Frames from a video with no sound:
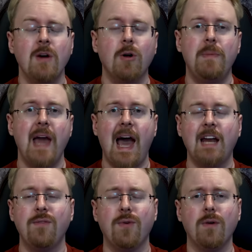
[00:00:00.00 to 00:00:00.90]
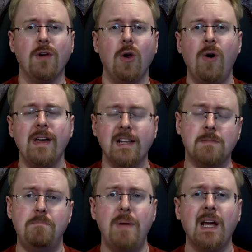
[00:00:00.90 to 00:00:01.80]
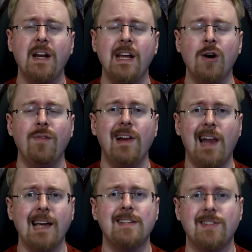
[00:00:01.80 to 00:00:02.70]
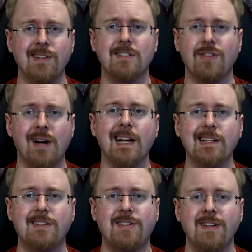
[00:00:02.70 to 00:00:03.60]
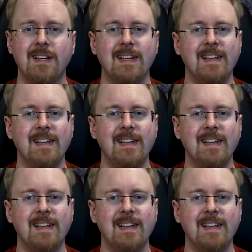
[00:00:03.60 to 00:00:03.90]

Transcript: will be a handful of lawyers bickering over license rights.